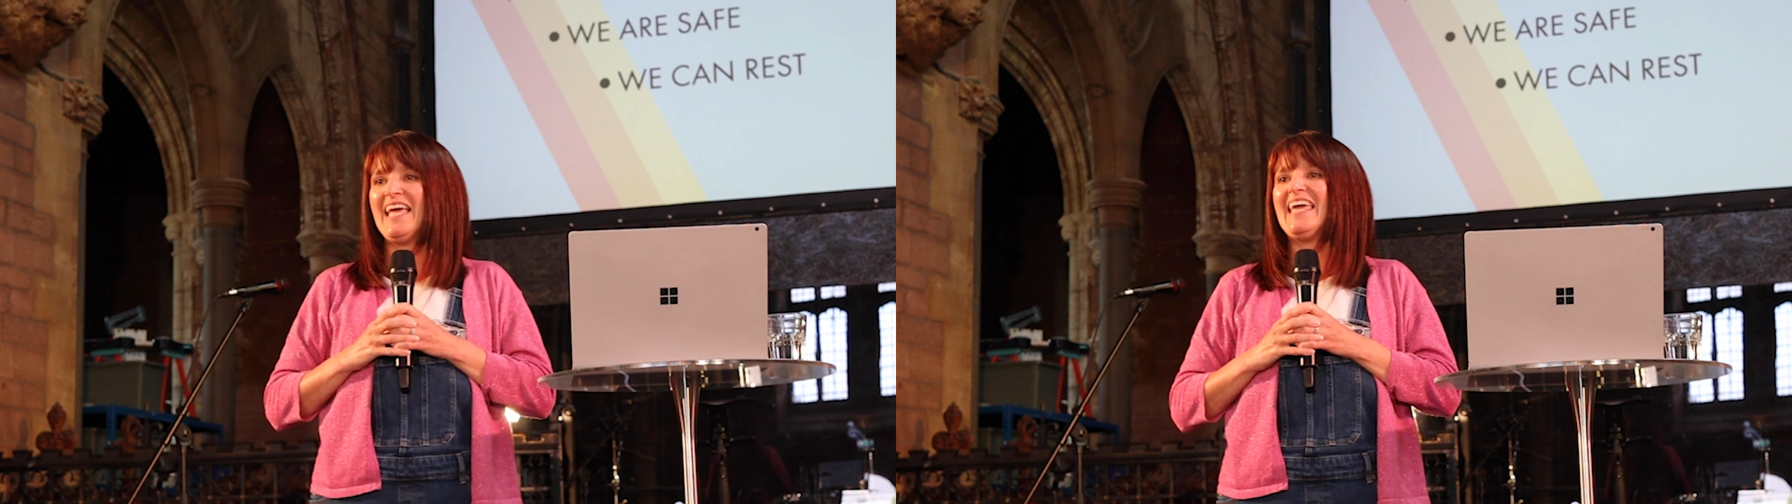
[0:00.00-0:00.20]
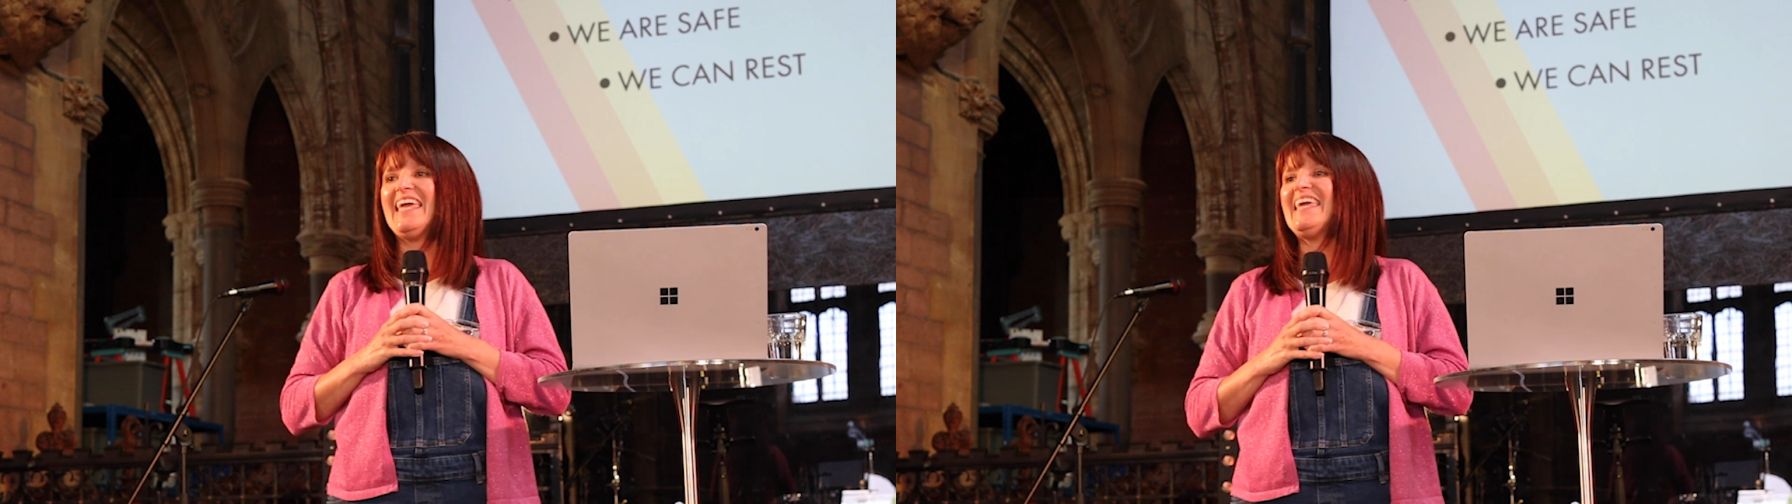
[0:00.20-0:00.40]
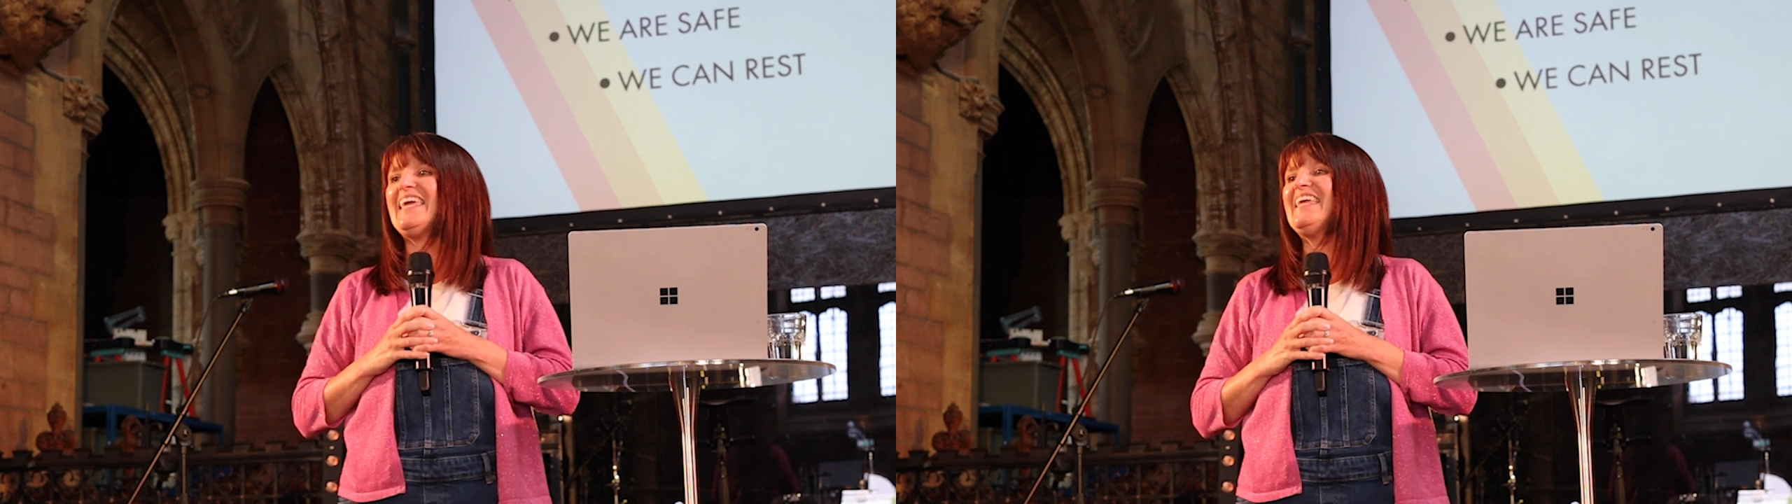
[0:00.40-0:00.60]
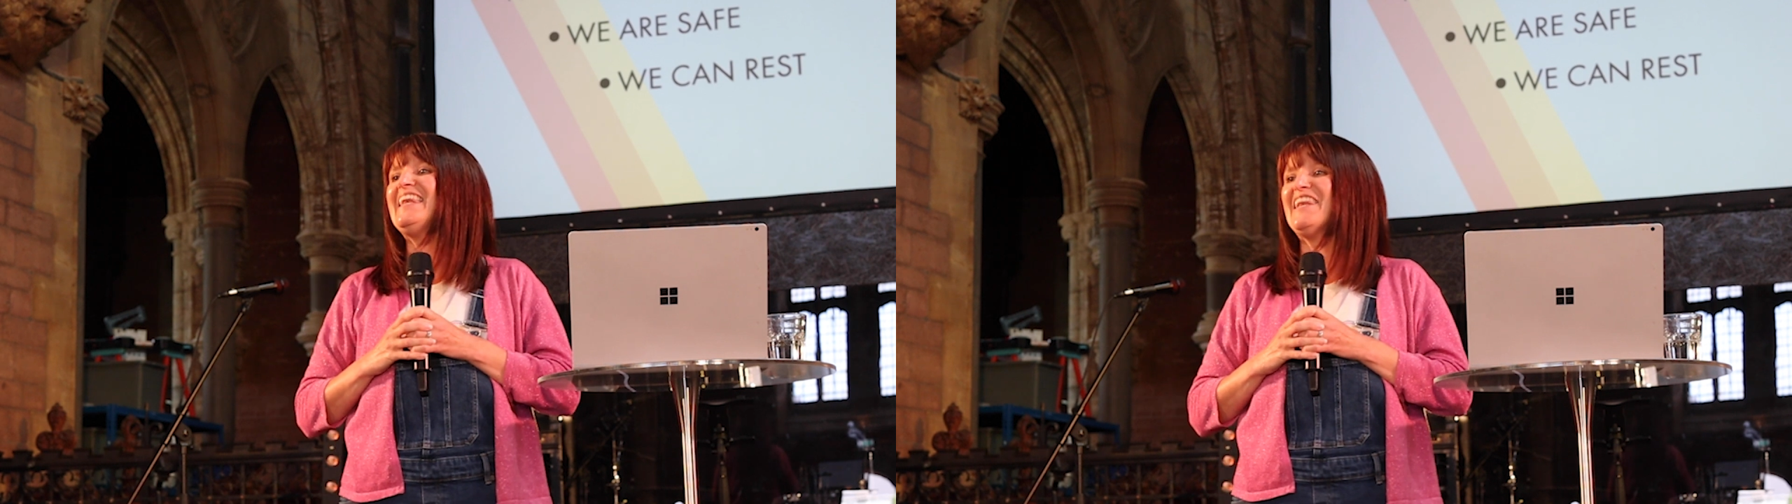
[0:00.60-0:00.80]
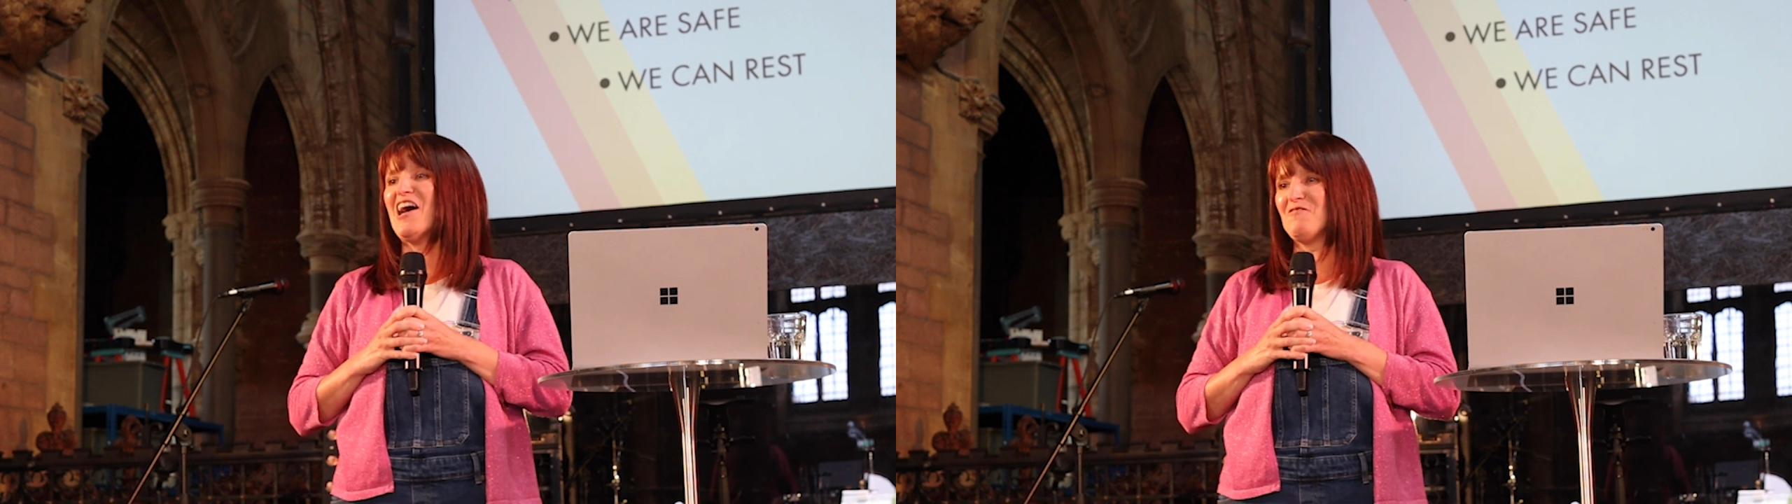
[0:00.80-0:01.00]
He
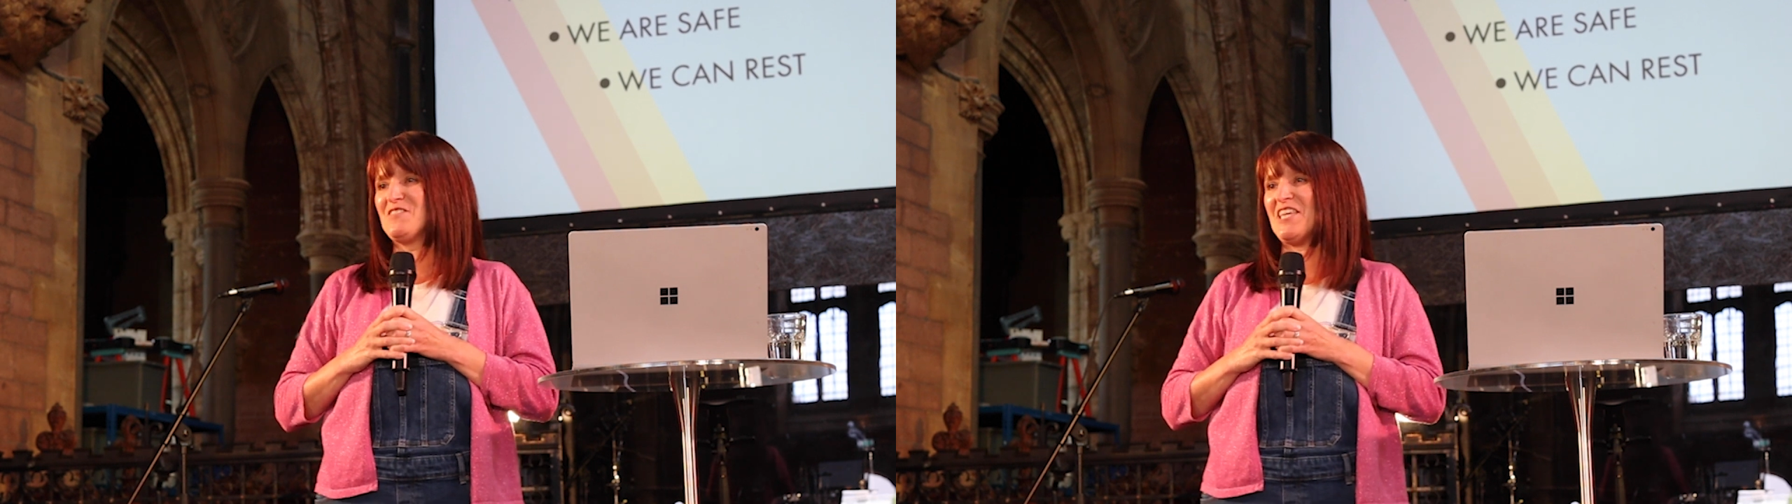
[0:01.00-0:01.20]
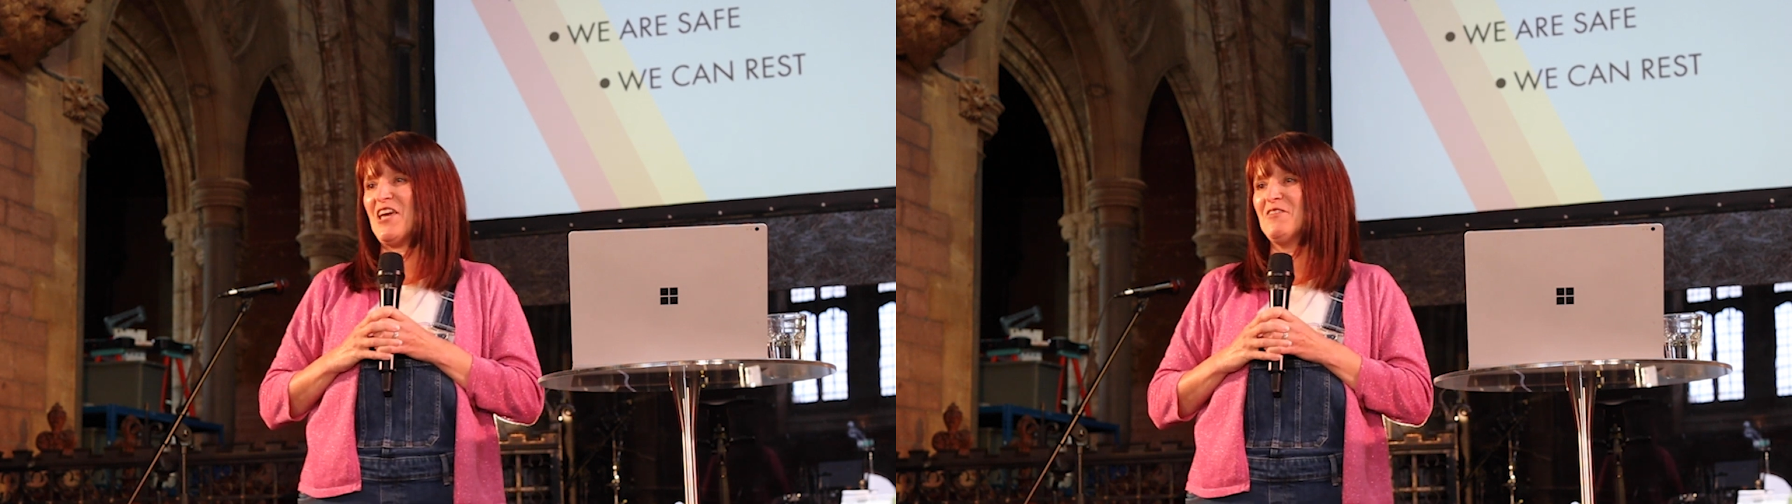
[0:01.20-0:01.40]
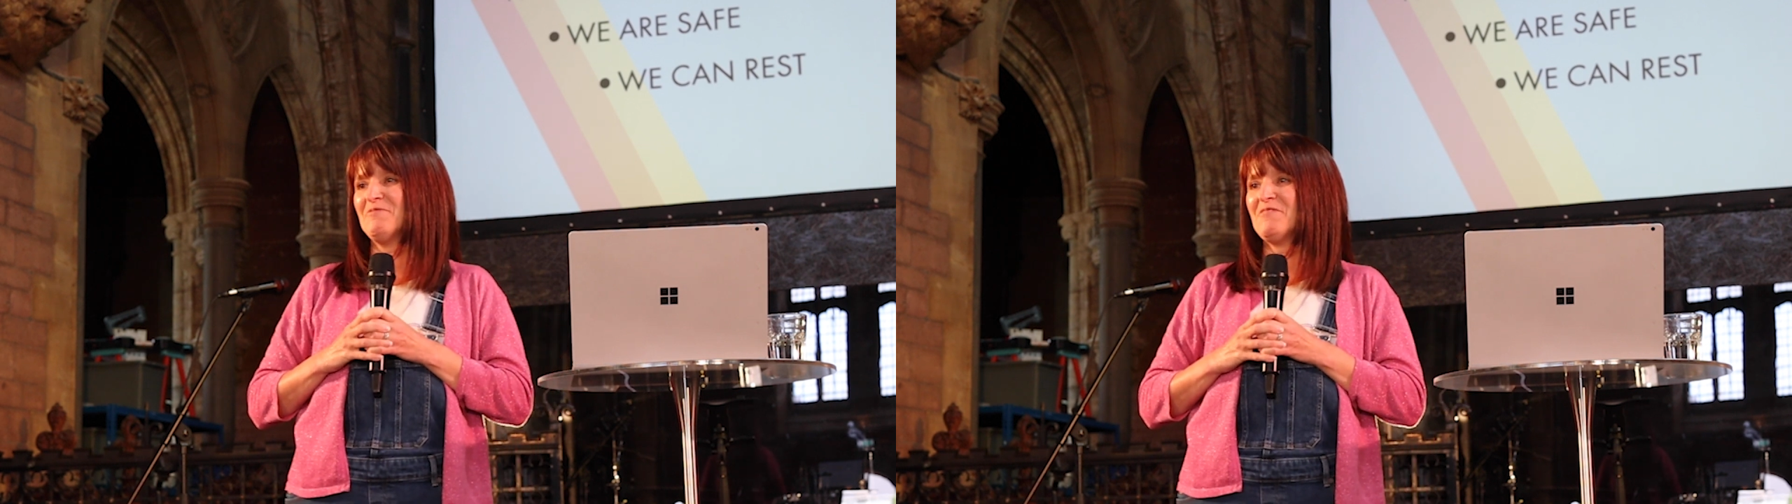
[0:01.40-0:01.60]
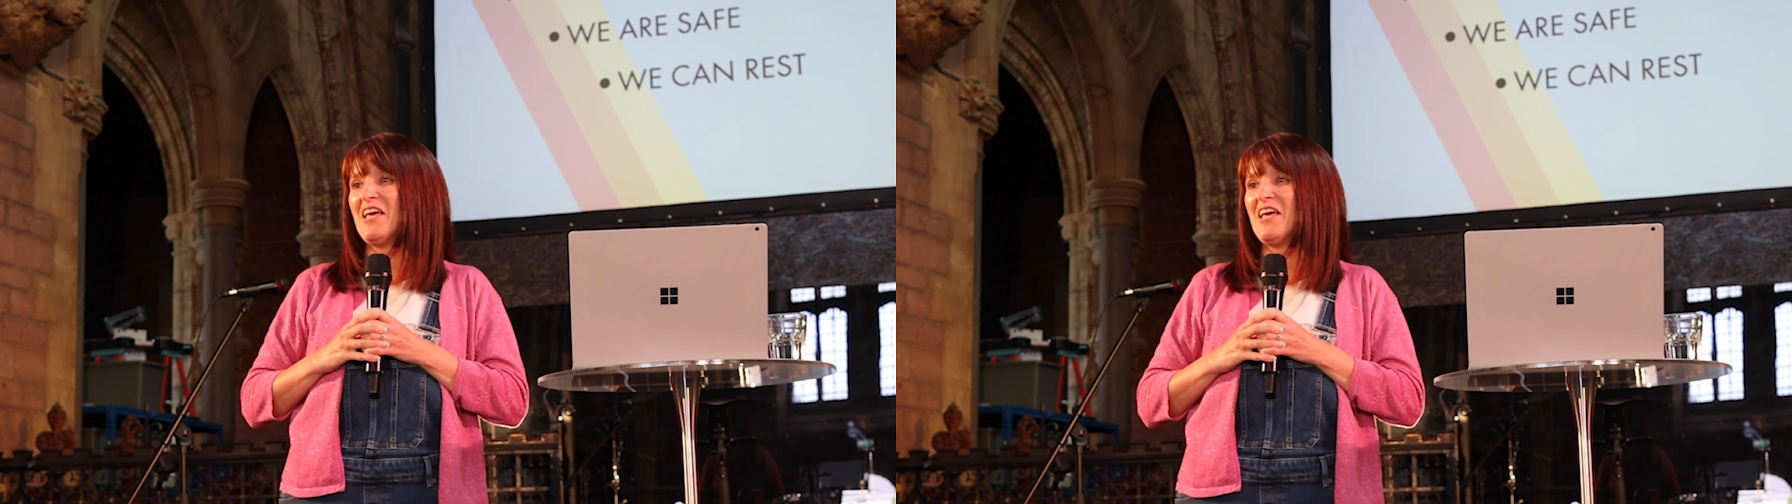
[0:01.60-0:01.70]
loves you.